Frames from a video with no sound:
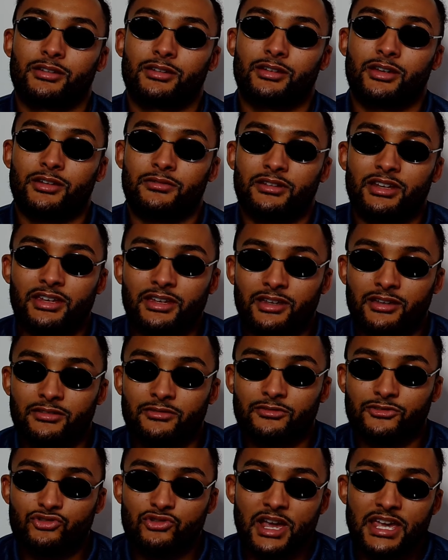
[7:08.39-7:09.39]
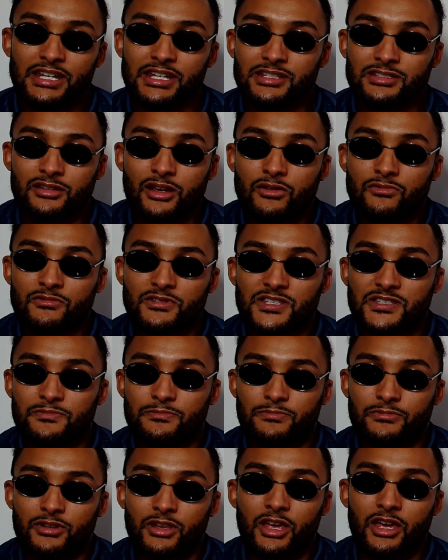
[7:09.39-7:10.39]
And trainers don't
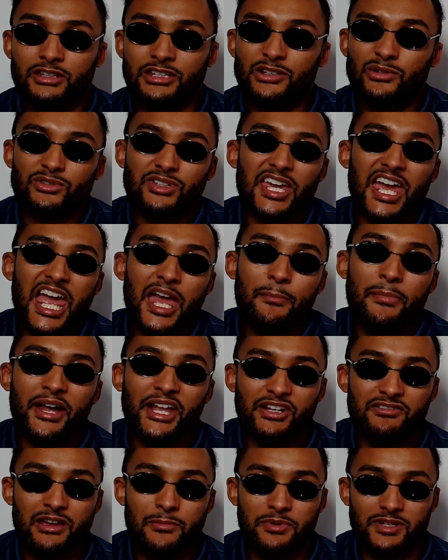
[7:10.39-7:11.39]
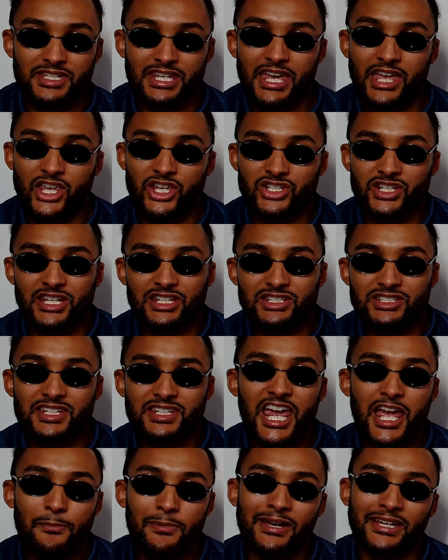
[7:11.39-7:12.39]
care about their reputation. They just
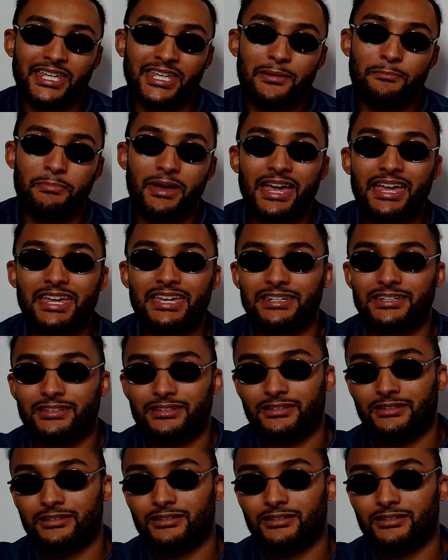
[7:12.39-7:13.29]
care about getting paid.